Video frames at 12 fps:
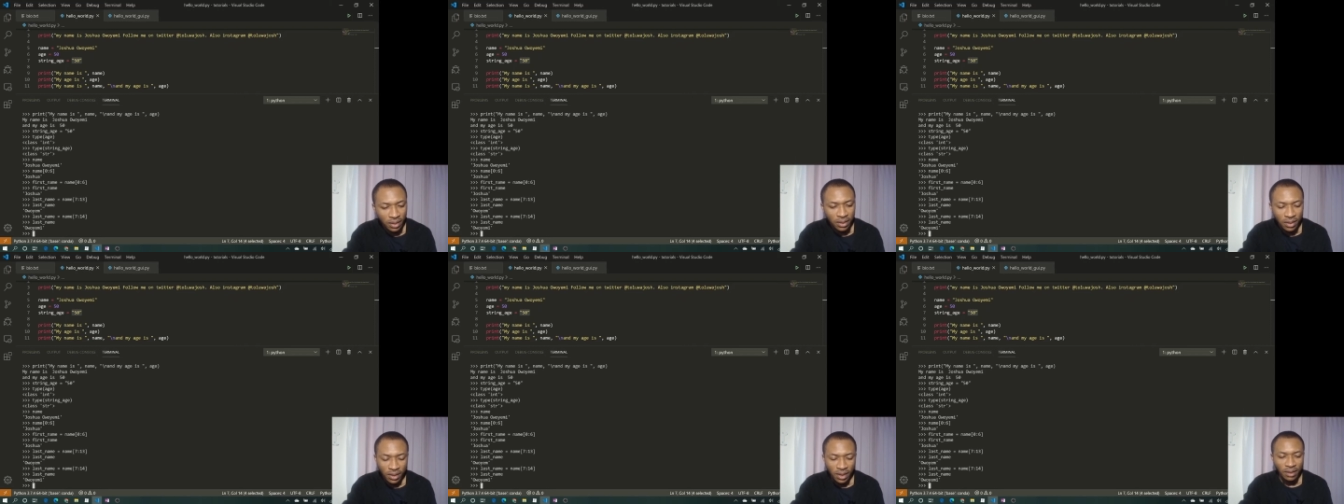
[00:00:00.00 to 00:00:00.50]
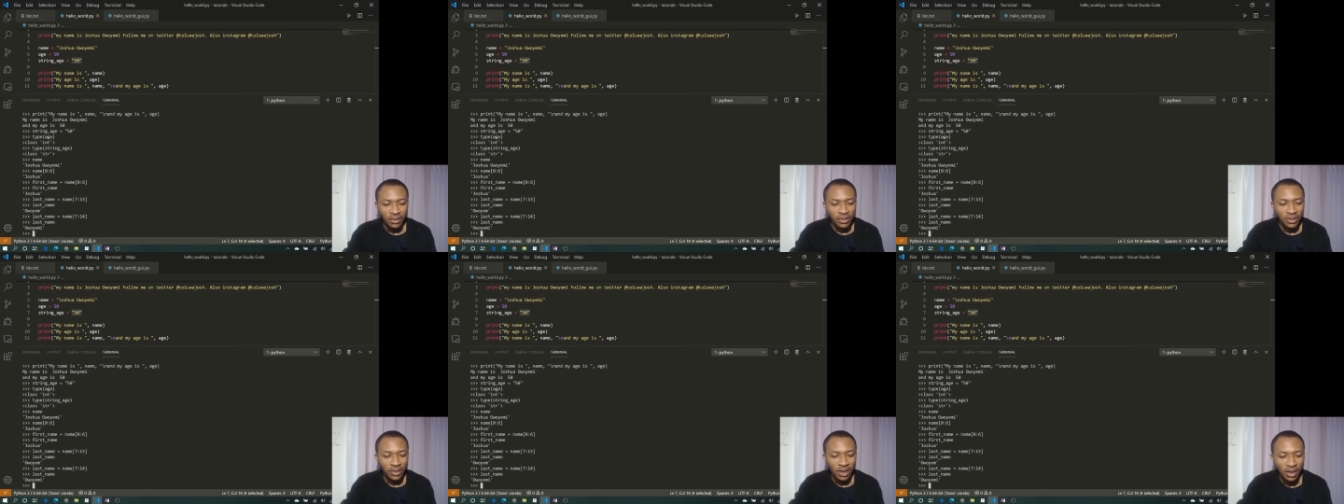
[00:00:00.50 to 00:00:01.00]
Yeah,
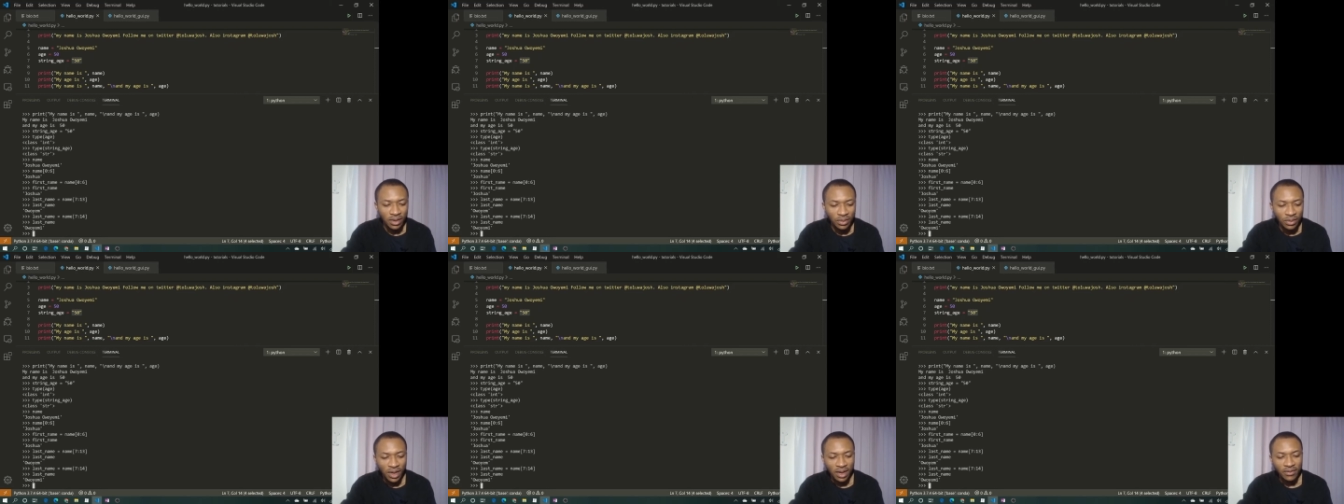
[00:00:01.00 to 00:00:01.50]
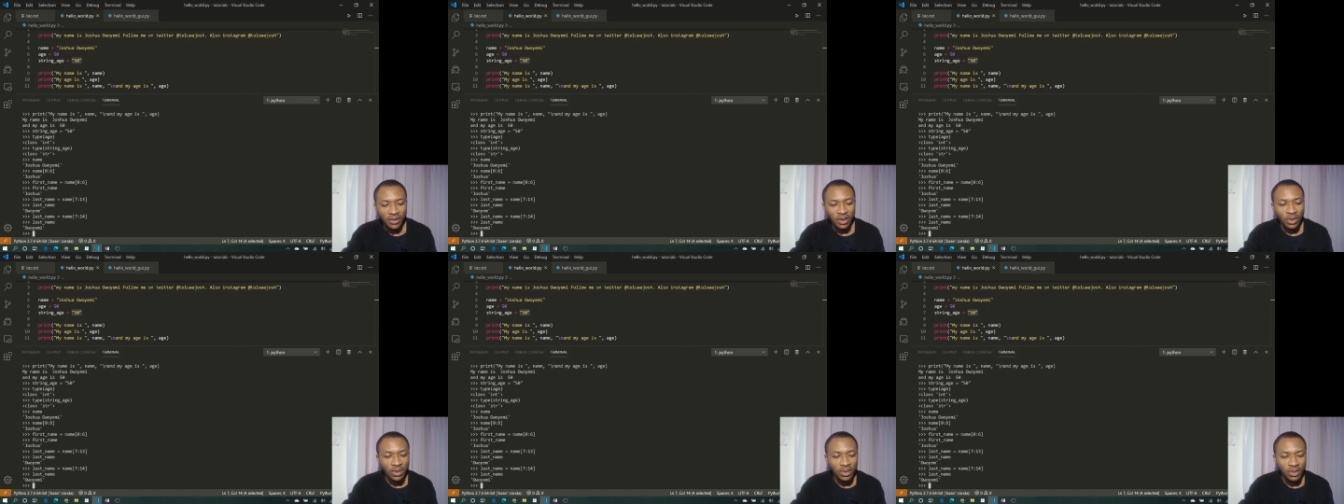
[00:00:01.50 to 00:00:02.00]
so now we have the
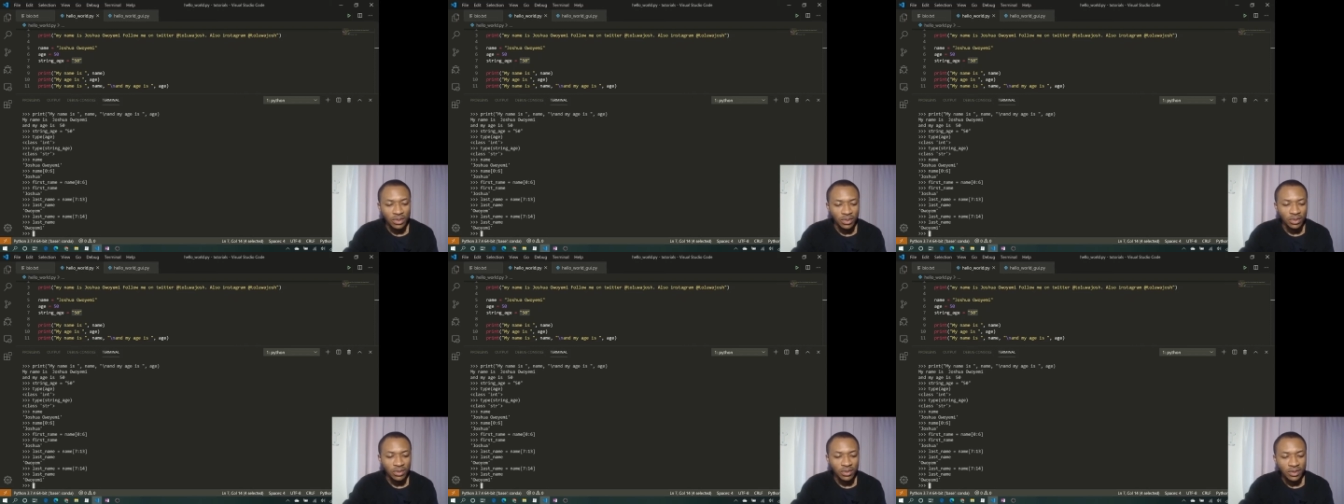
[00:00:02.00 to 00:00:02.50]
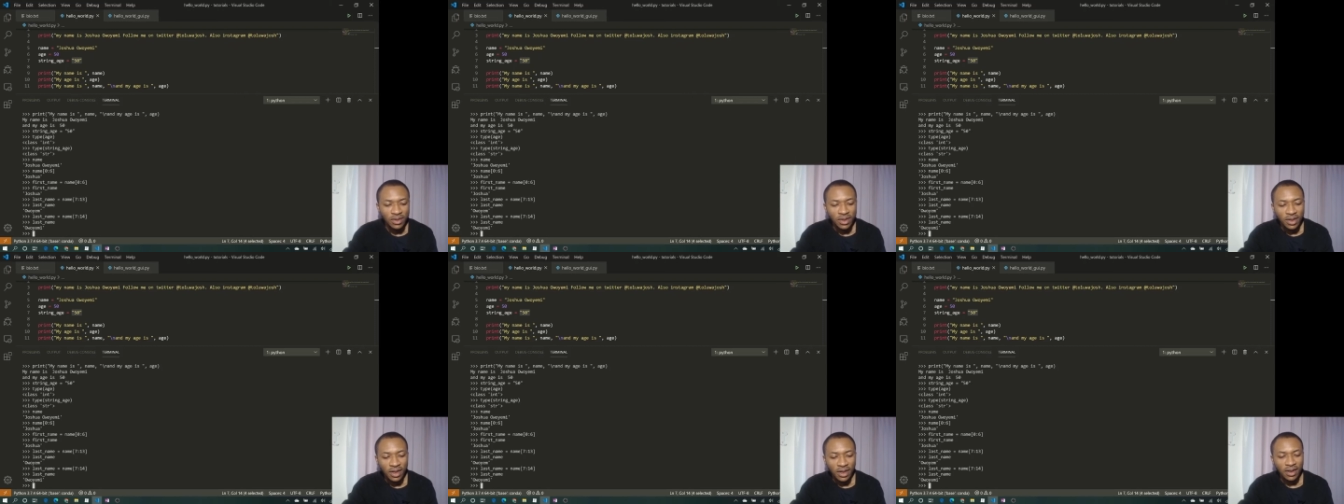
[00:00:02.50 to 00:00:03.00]
whole
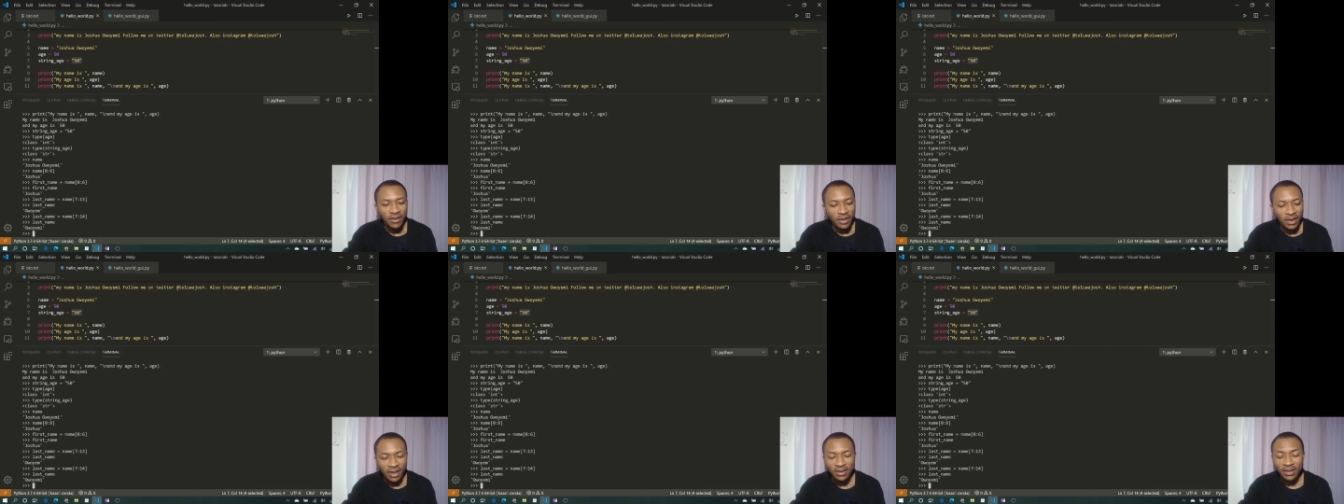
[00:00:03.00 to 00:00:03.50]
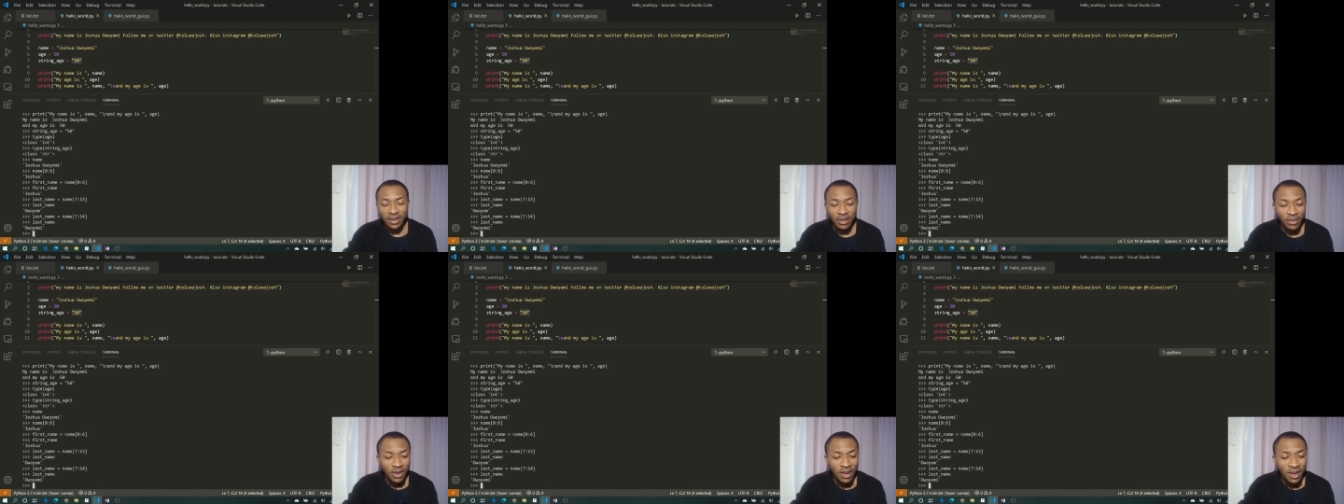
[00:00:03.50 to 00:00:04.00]
last name.